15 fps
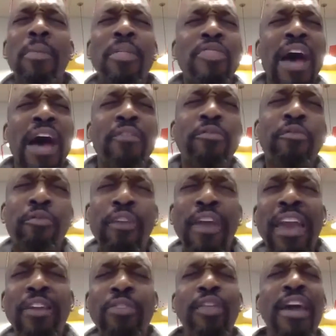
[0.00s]
that
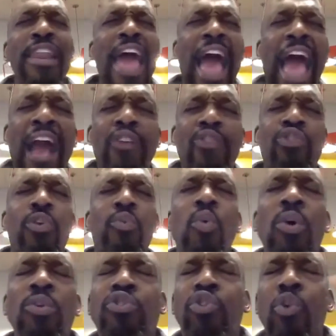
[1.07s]
faith and action will
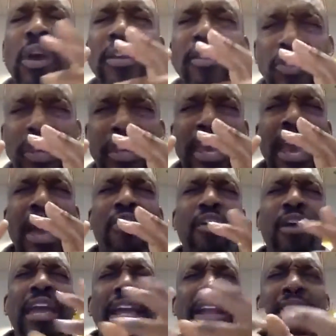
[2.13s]
join together
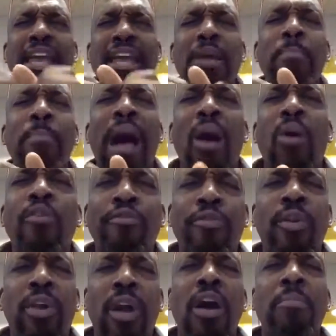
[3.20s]
in a powerful
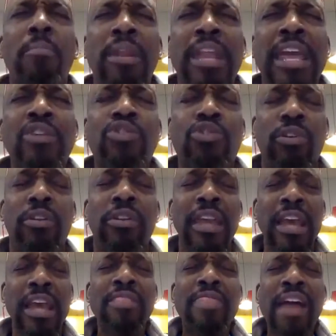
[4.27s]
combination
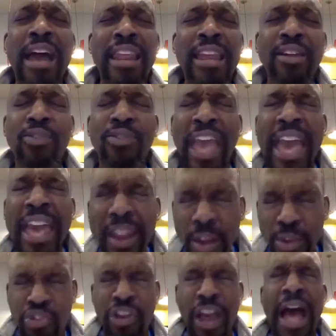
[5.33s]
that is
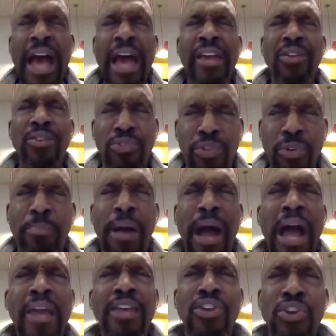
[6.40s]
energized by
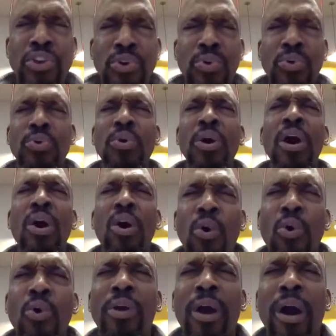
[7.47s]
you, oh
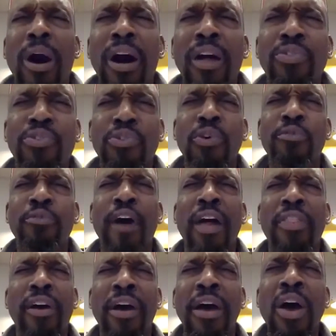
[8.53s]
God. So,
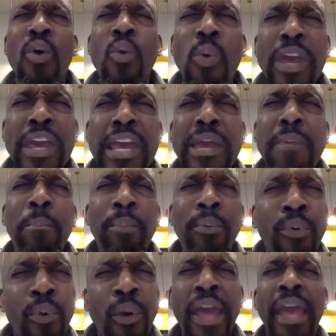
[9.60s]
Father, we
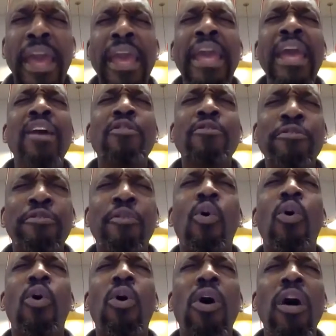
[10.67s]
pray
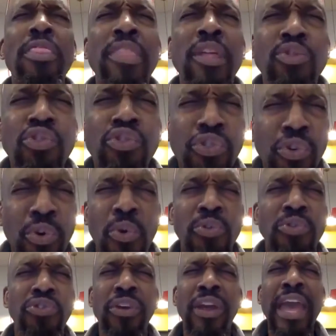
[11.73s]
for the
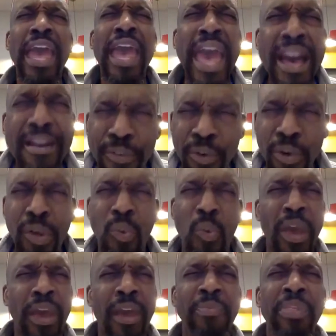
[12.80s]
church
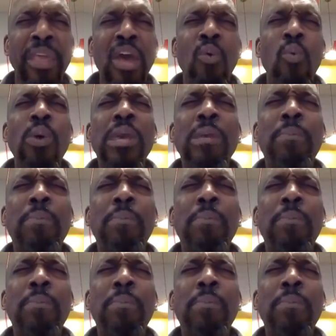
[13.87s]
everywhere. We